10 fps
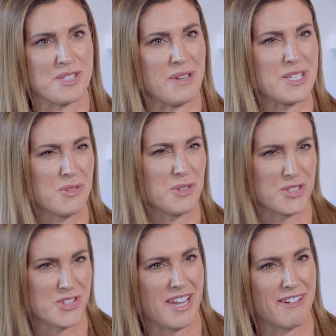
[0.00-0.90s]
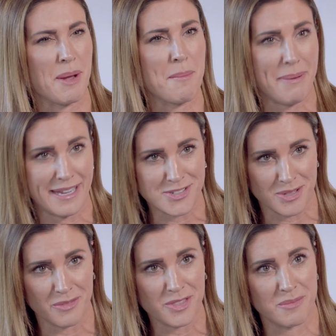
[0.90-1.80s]
and being told you're sharing a
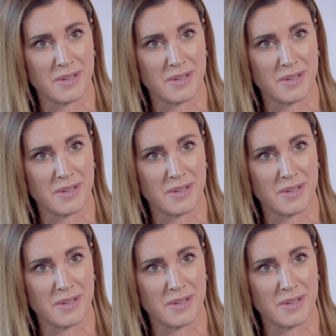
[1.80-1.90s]
bedroom with your